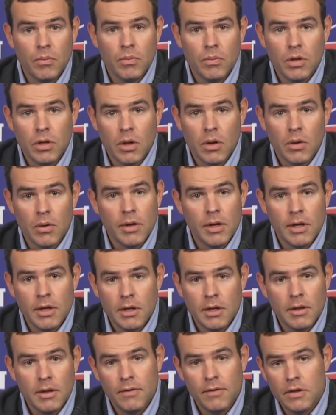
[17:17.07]
you know,
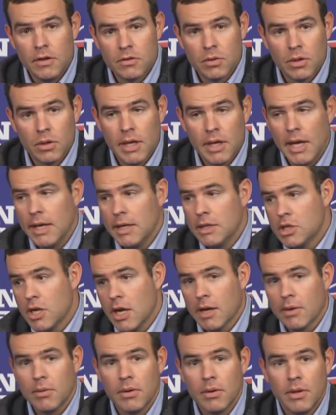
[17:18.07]
if he's really, hey,
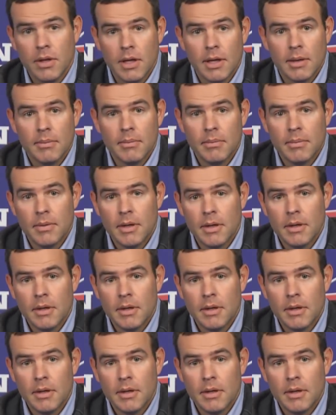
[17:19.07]
check with him,